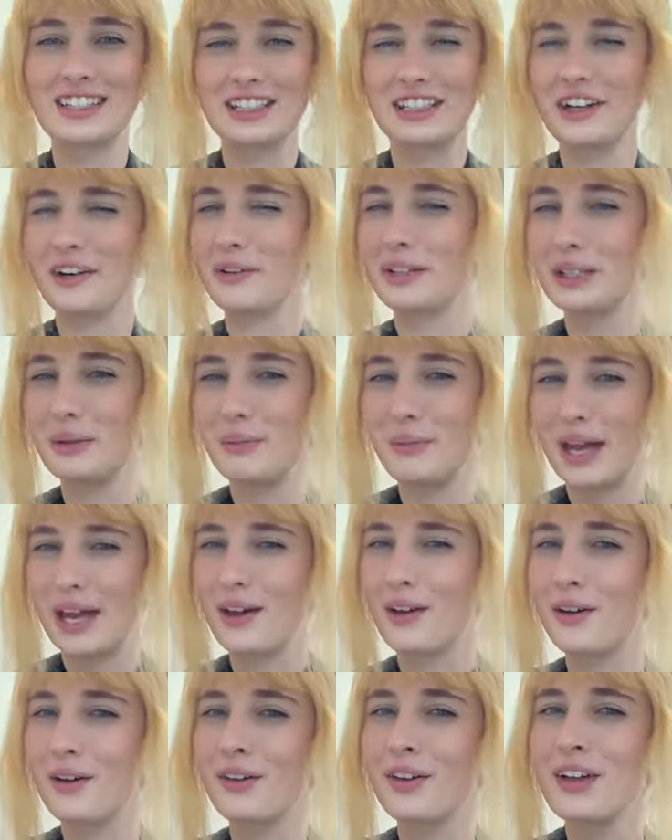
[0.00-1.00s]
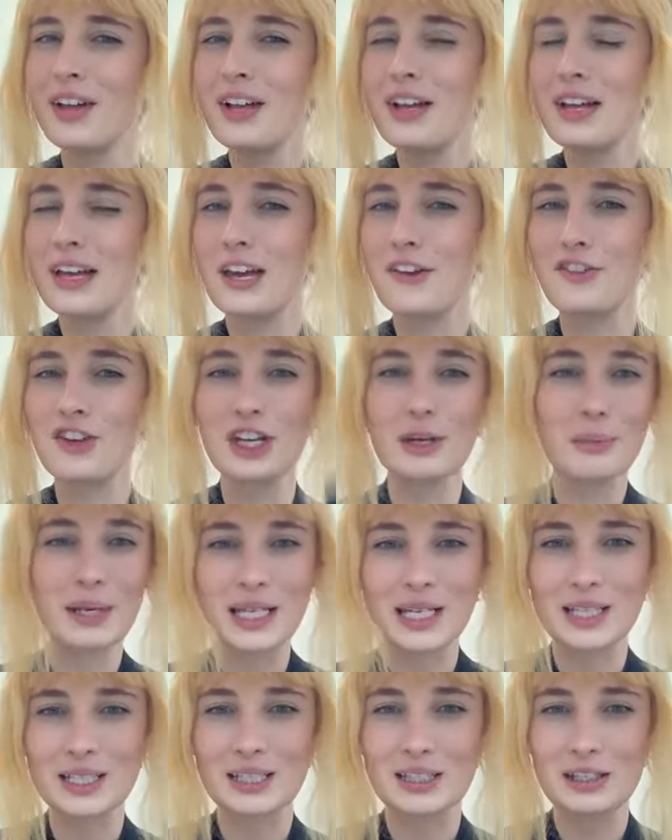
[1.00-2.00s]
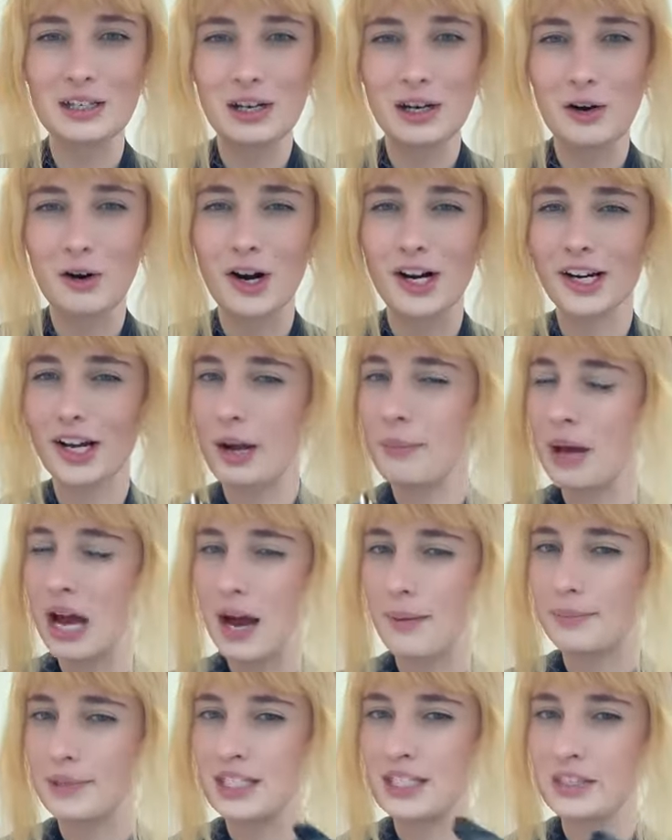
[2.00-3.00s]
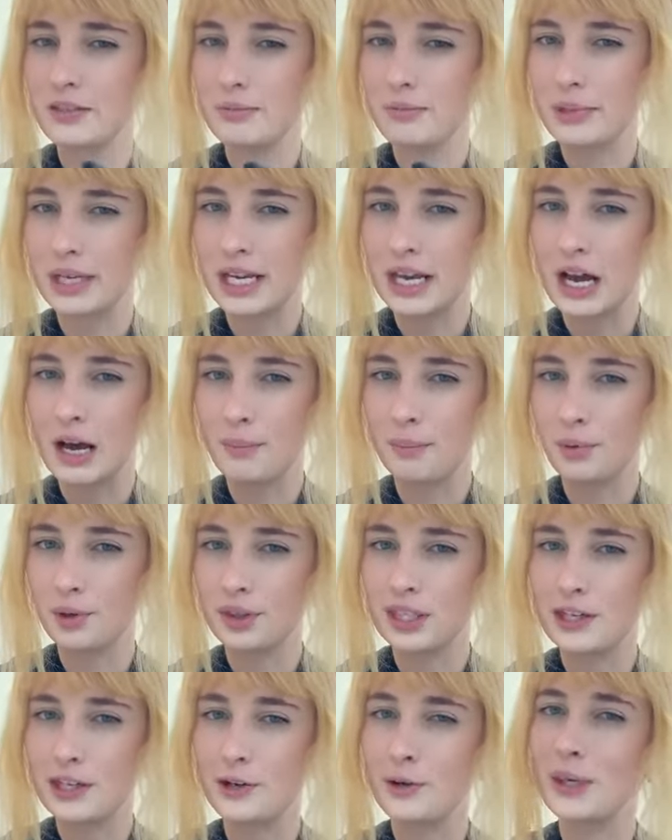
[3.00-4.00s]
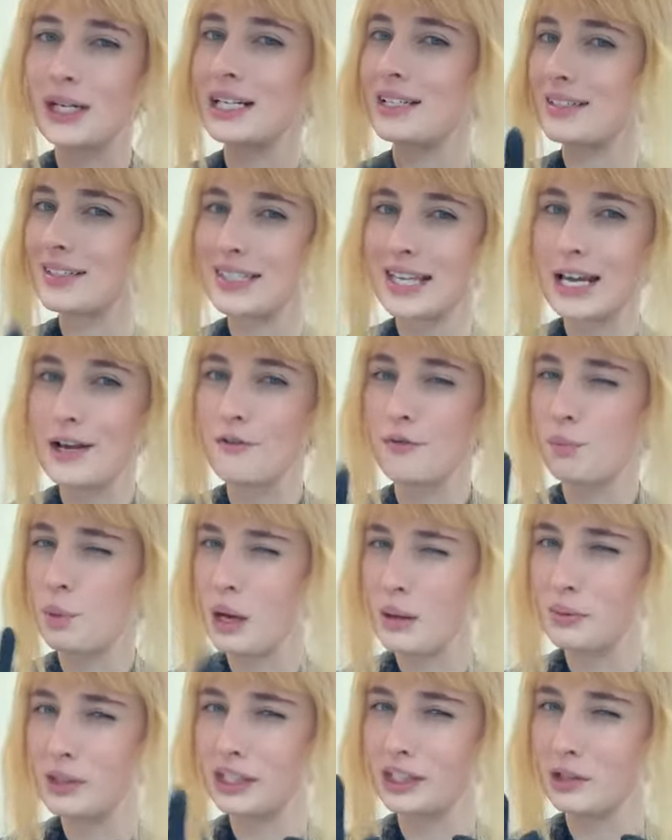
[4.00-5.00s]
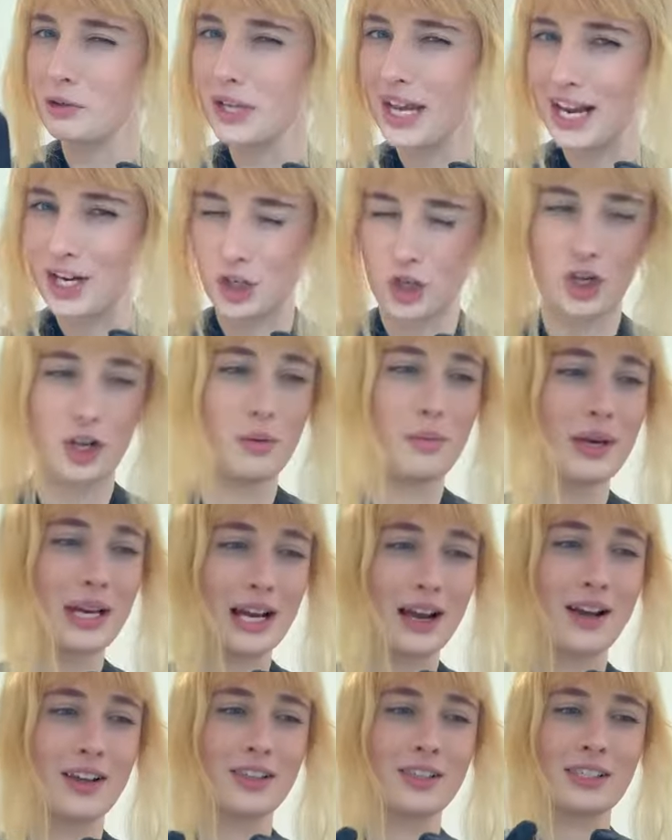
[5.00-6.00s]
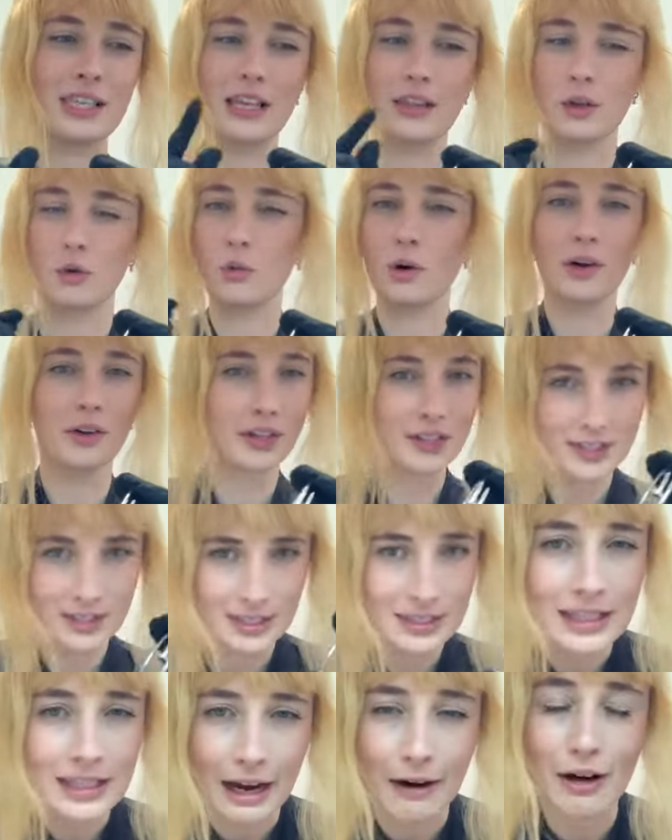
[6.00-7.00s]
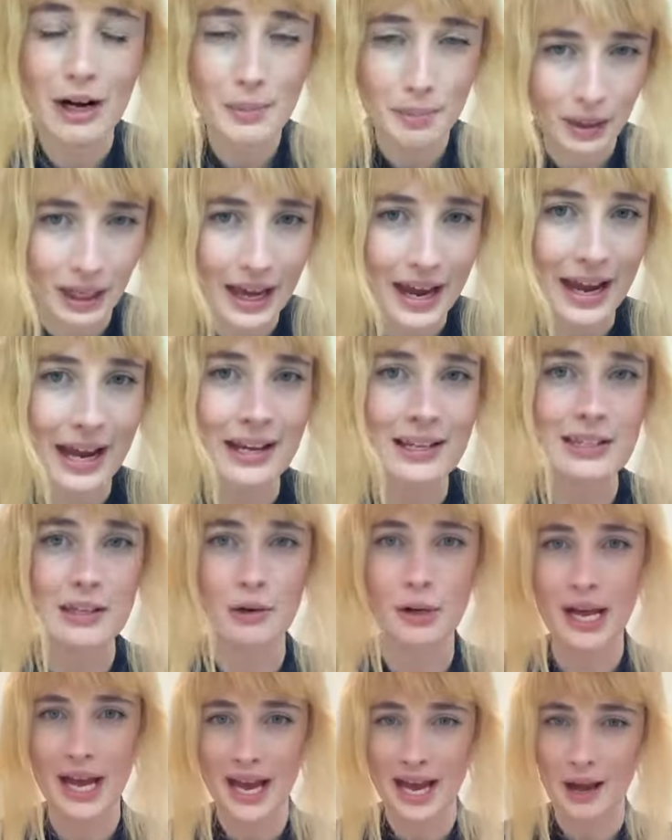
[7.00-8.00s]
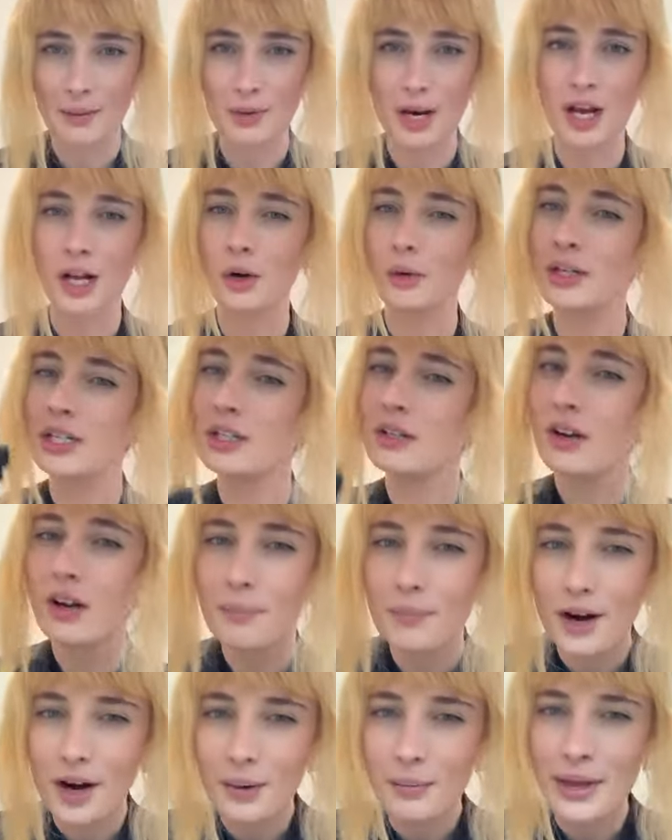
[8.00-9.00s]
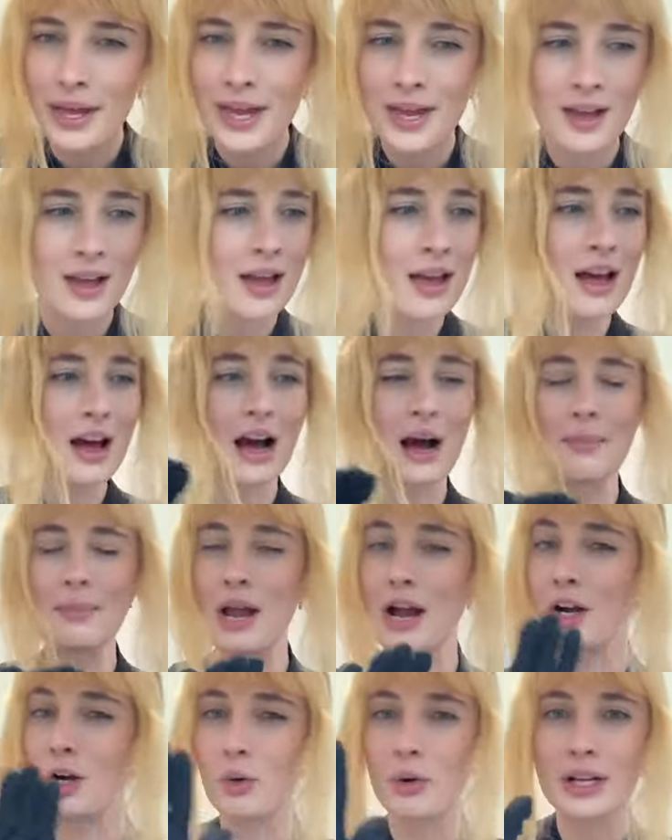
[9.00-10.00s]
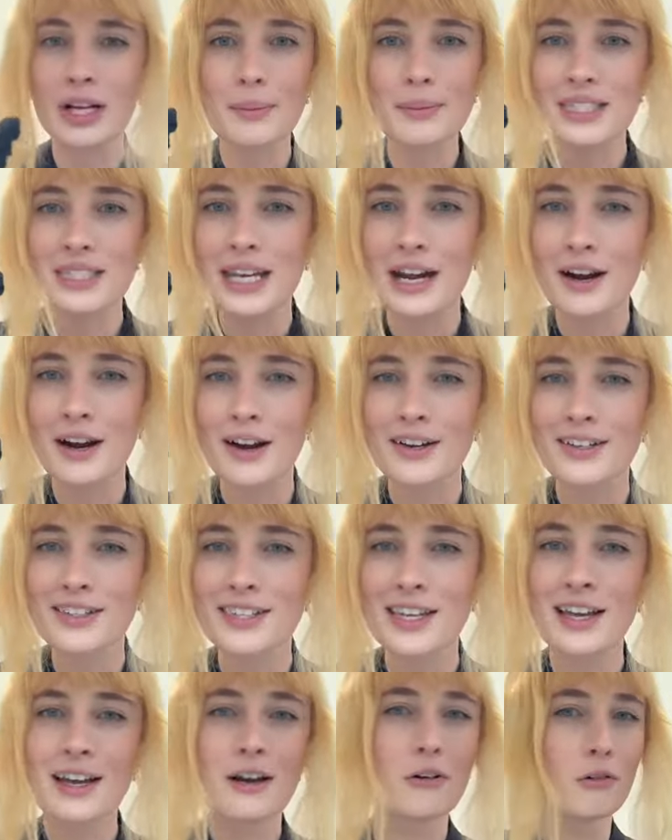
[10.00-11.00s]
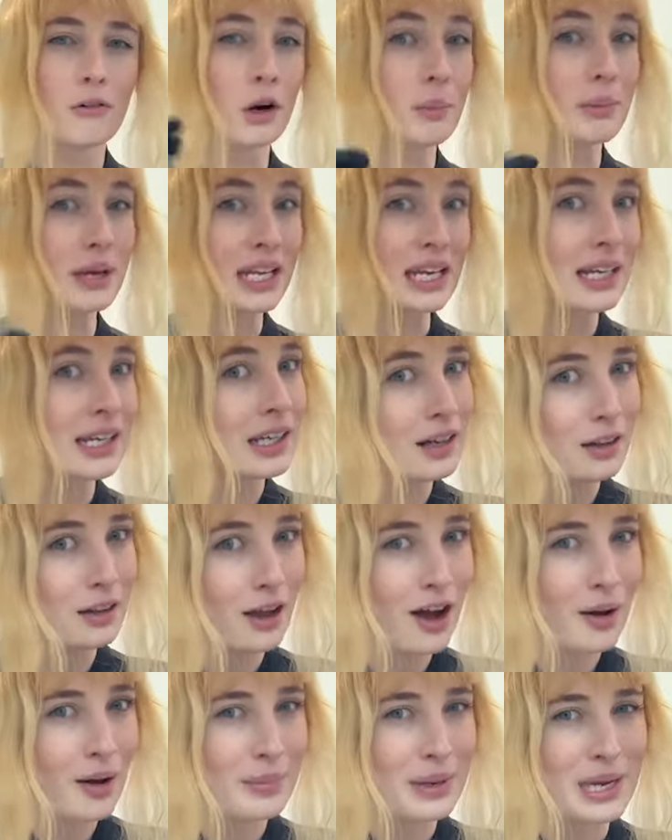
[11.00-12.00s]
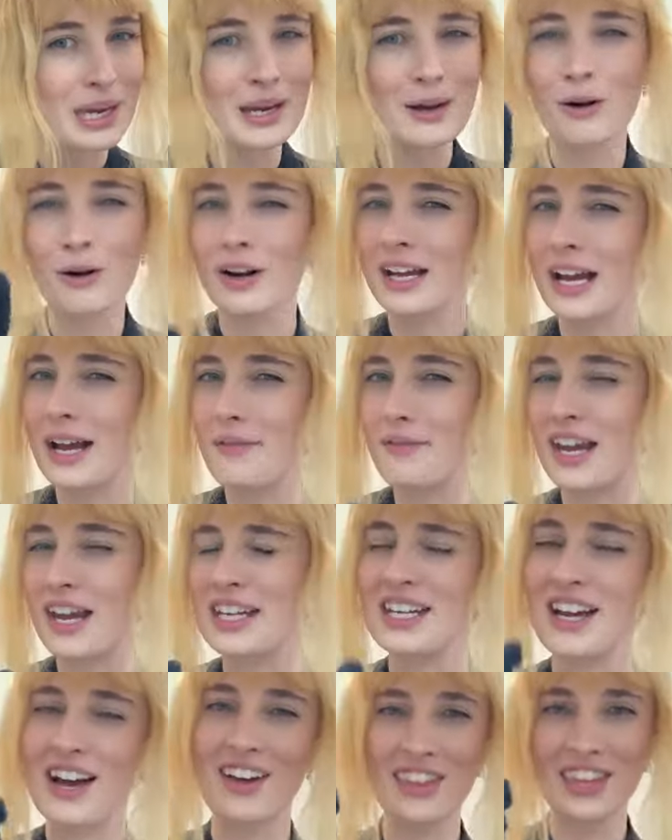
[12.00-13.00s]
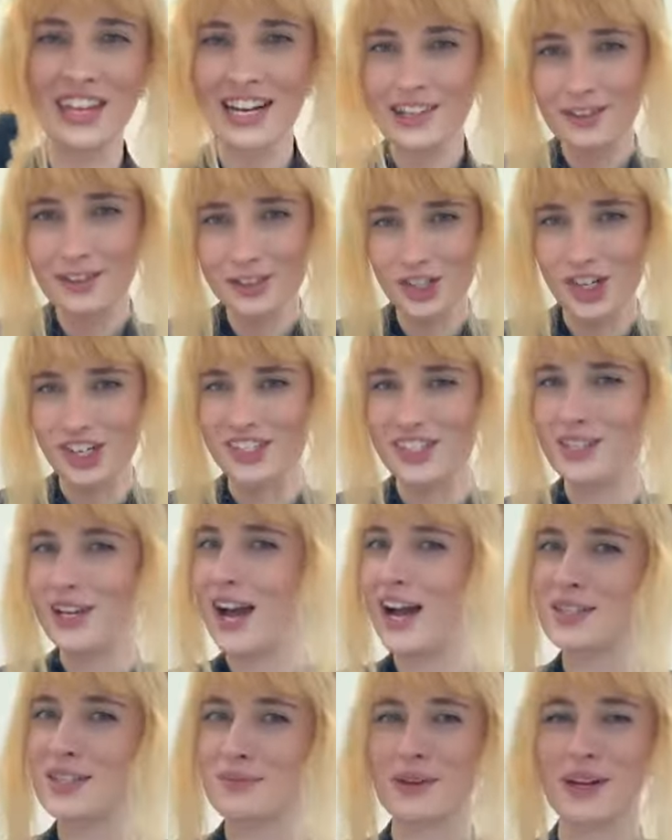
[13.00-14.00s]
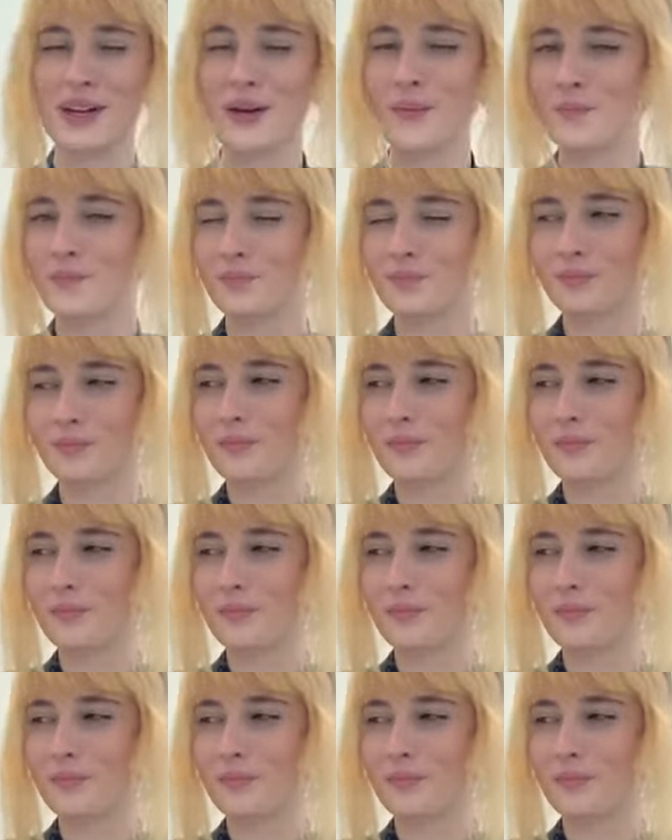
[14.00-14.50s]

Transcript: to go in the mail, if you can make it to New York, I'm happy to meet up with you in a safe public location because the world is a scary place, okay? I'm not going to your apartment. I'm not going upstairs. We're meeting in a lobby or a cafe. Not that I don't trust you guys, but